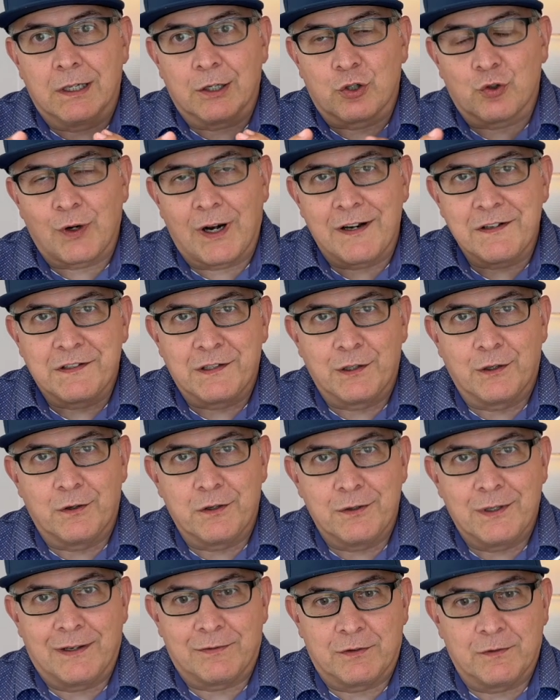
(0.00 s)

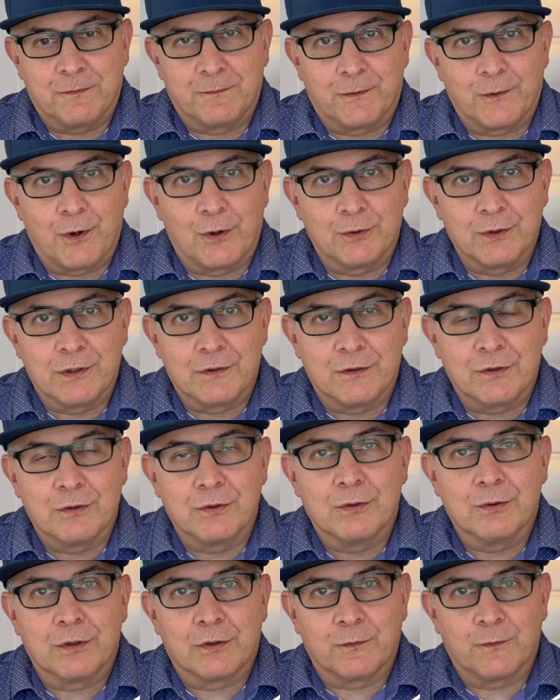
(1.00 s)
criteria you have to fall
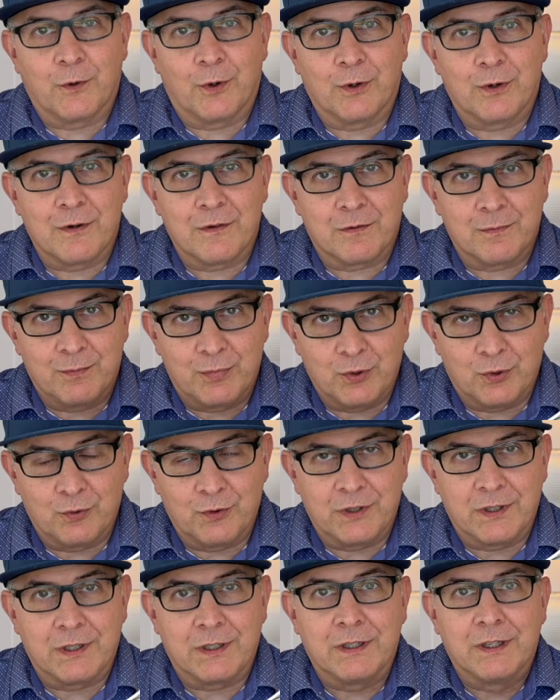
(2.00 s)
into as far as
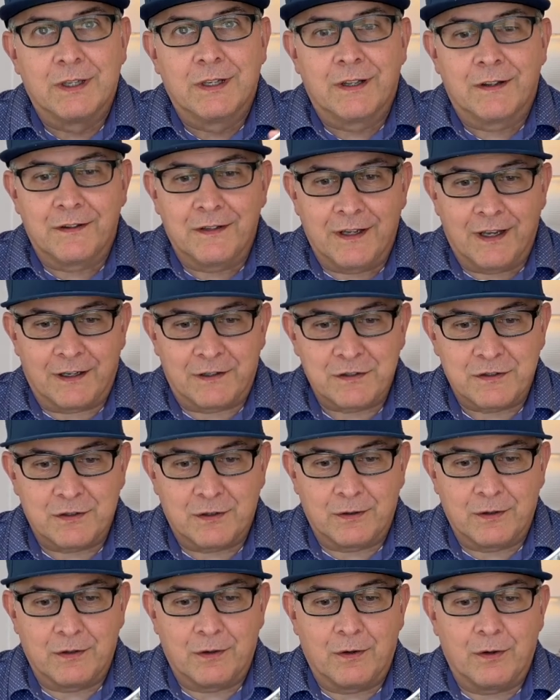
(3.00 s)
building the
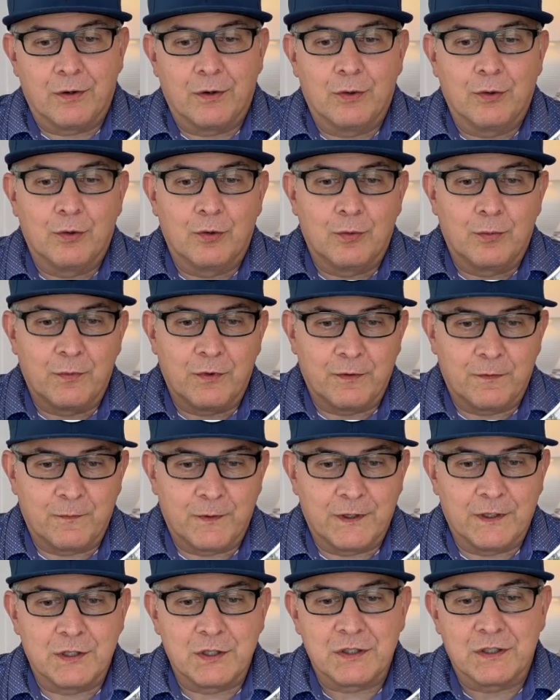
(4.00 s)
exterior of the home, the
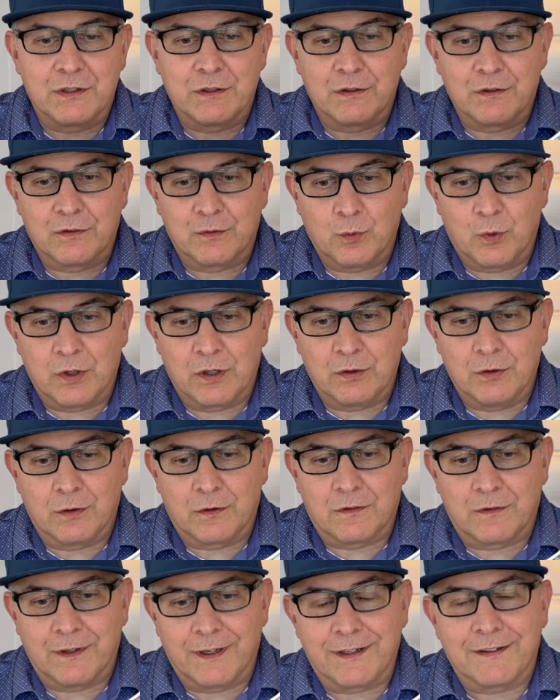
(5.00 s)
finishes, what it
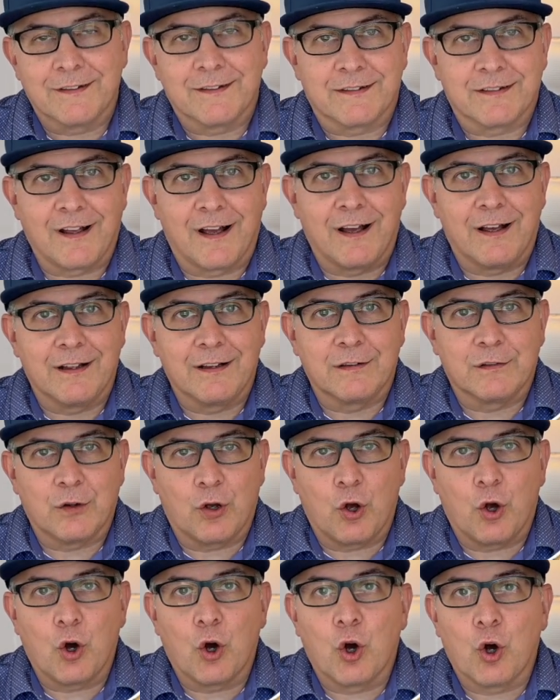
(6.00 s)
looks like, the size,
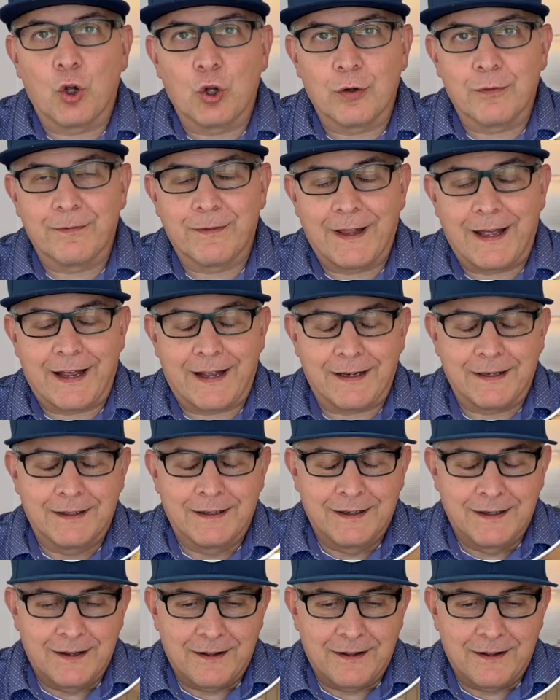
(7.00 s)
all of that.